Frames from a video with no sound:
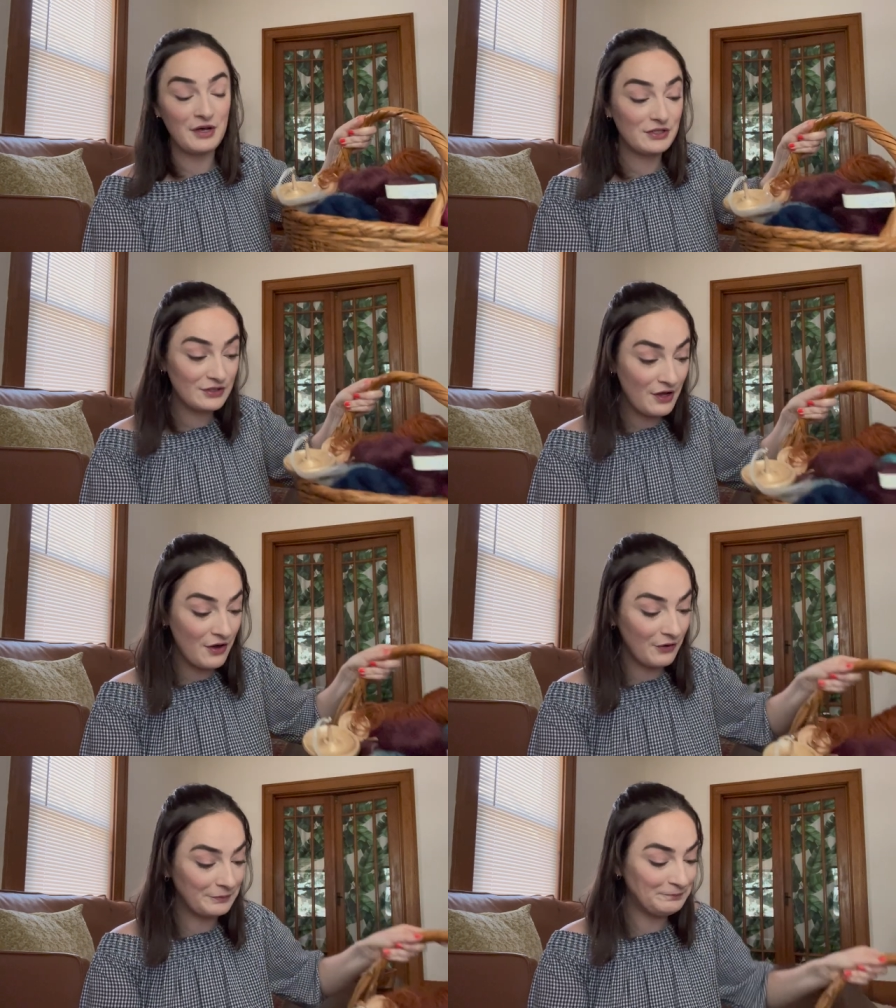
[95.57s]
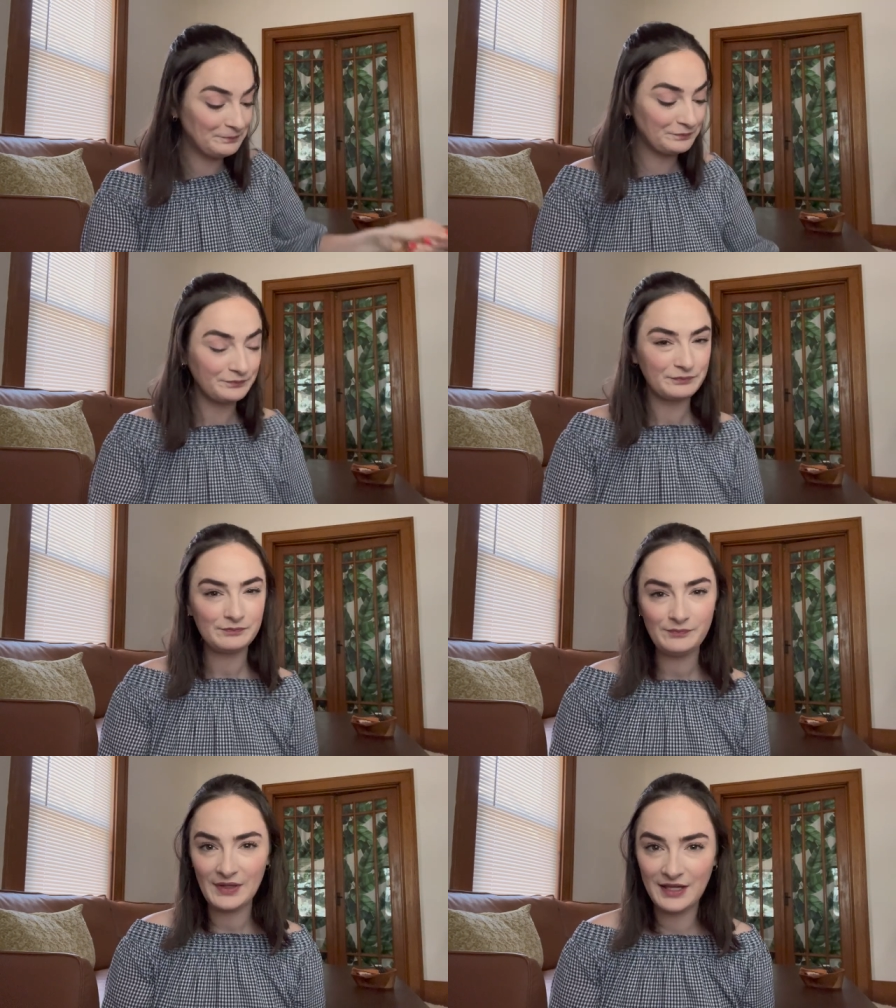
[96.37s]
So
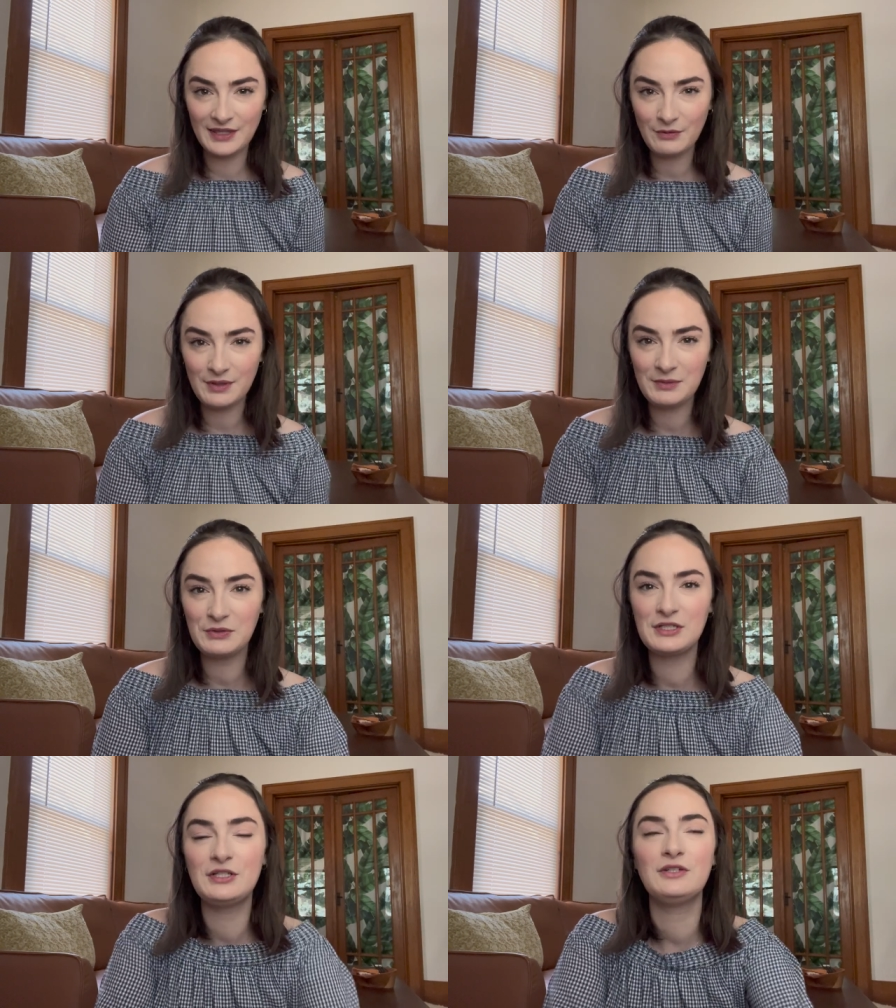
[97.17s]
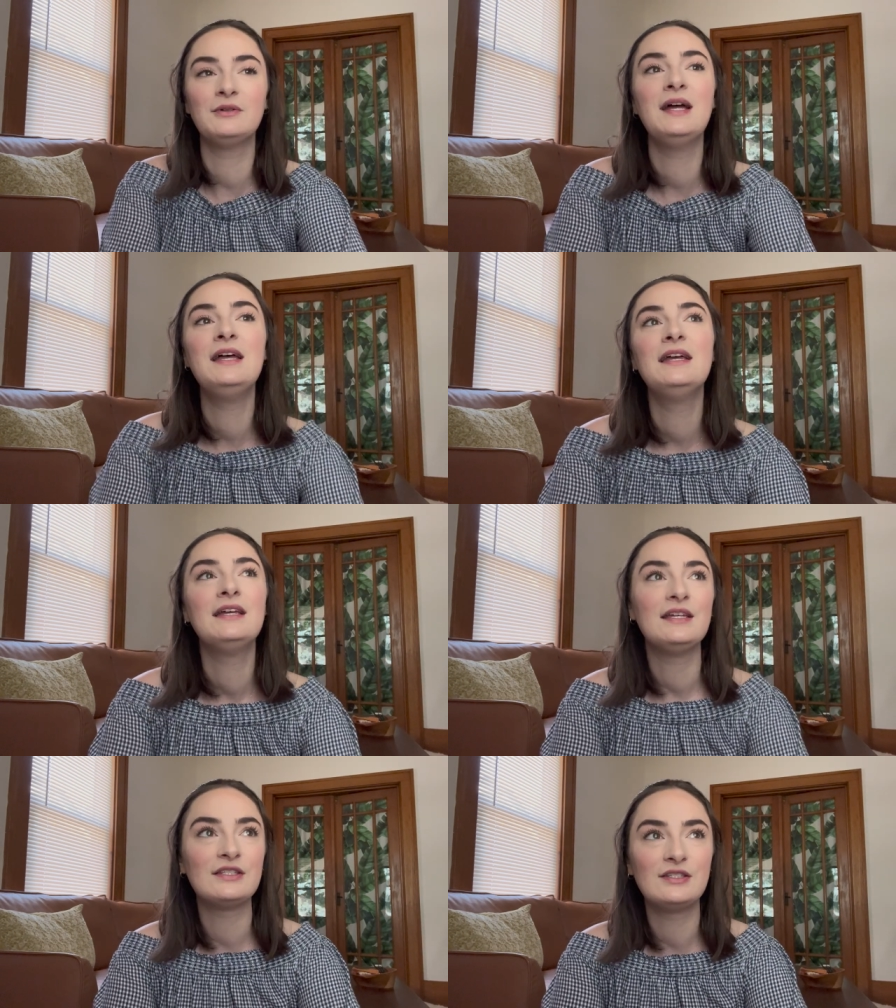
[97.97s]
I think what I'm going to do
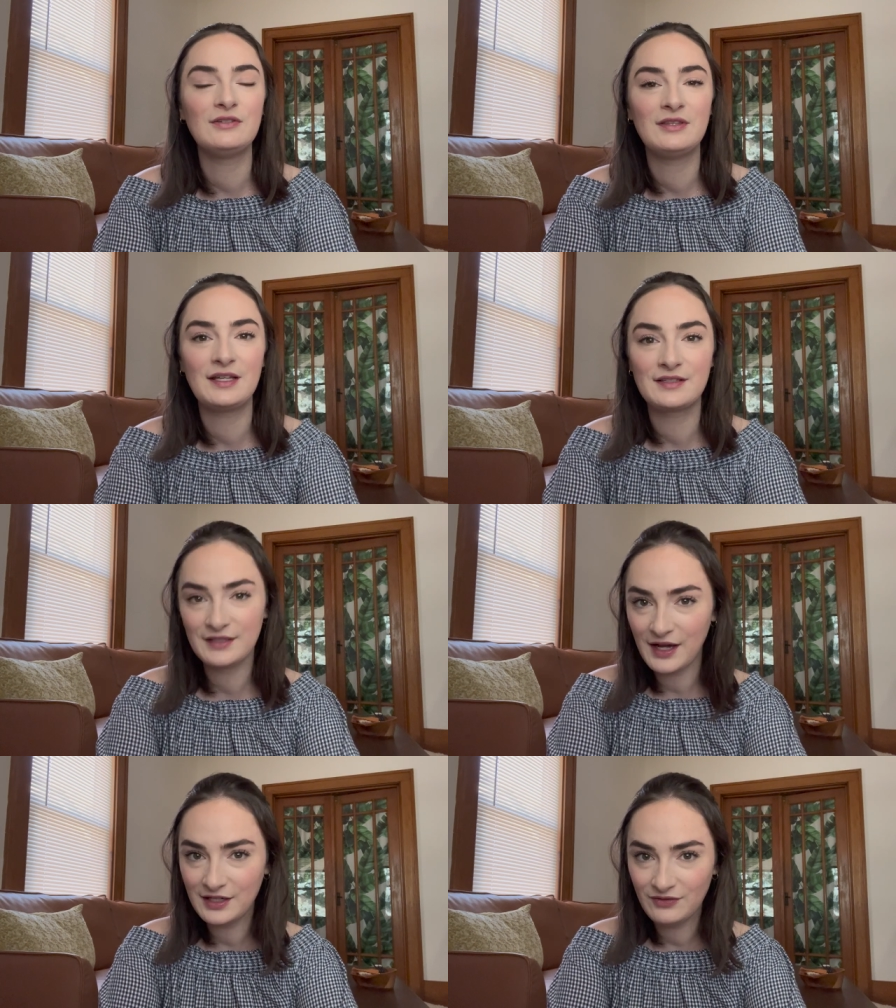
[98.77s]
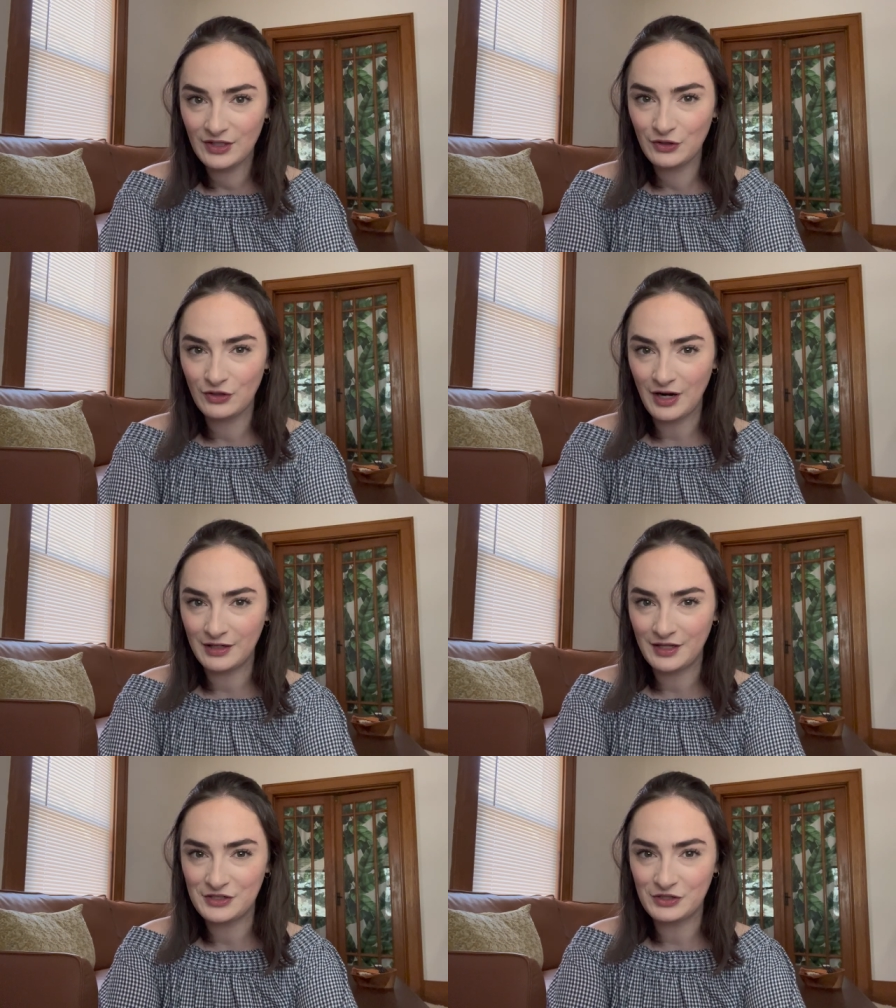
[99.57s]
is do things kind of in
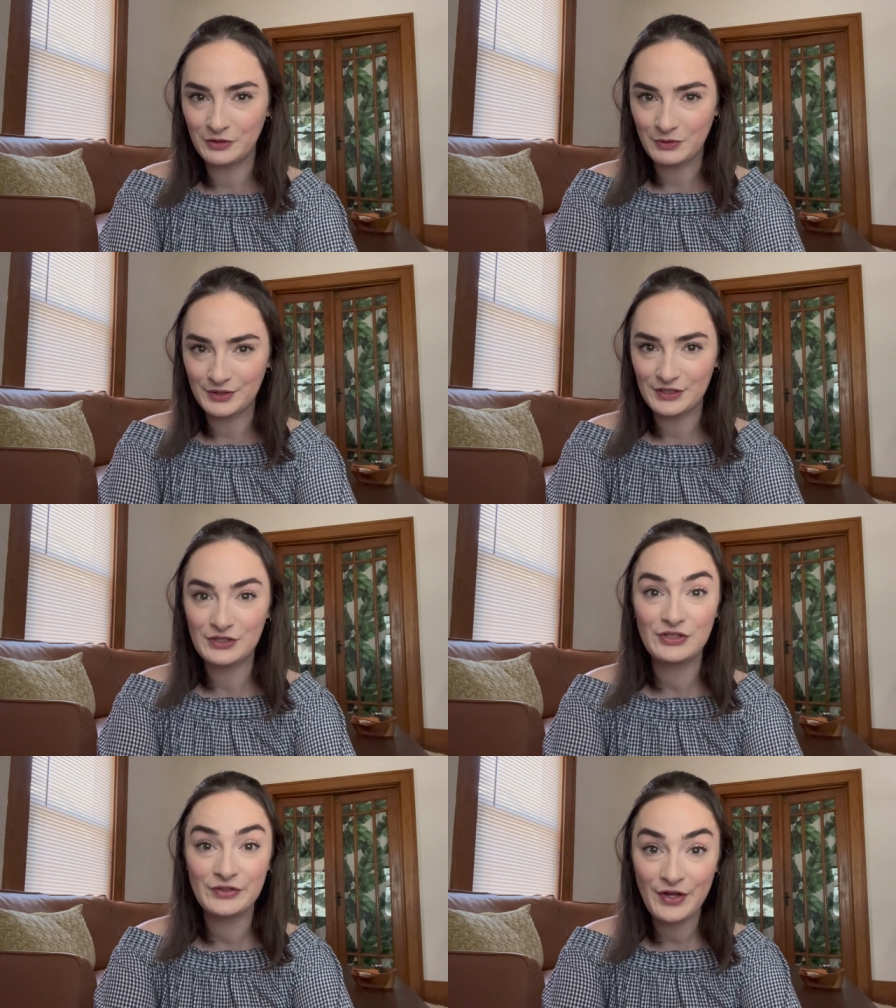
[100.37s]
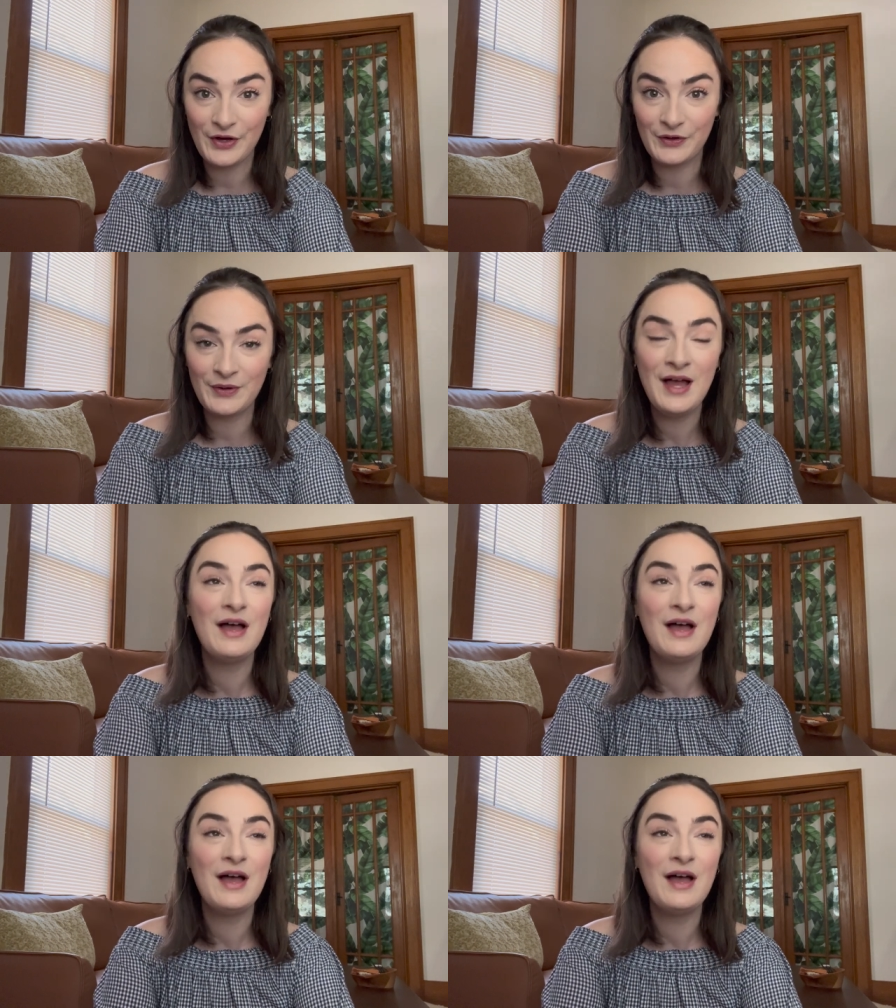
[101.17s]
chronological order. So